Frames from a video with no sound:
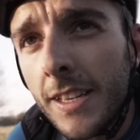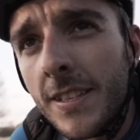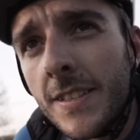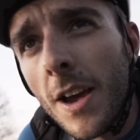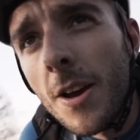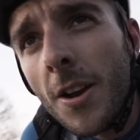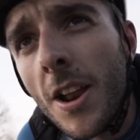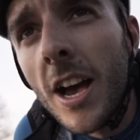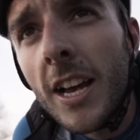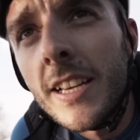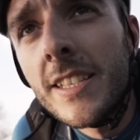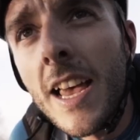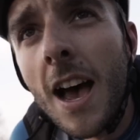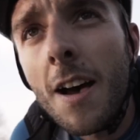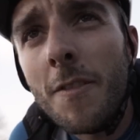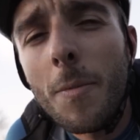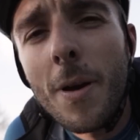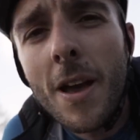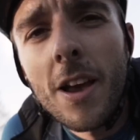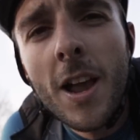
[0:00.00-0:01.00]
It's so nice to
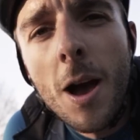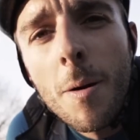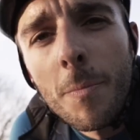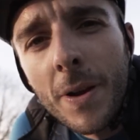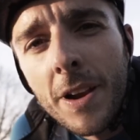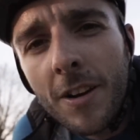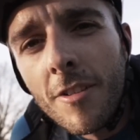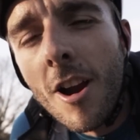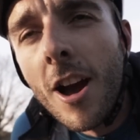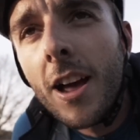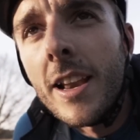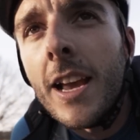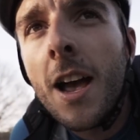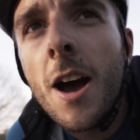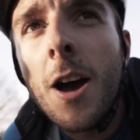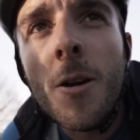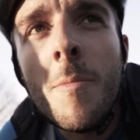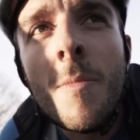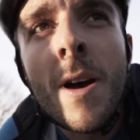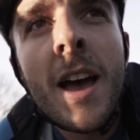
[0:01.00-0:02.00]
have a bit of company riding
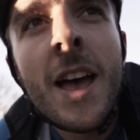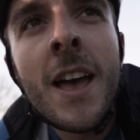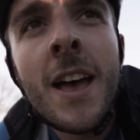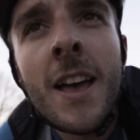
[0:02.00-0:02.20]
home.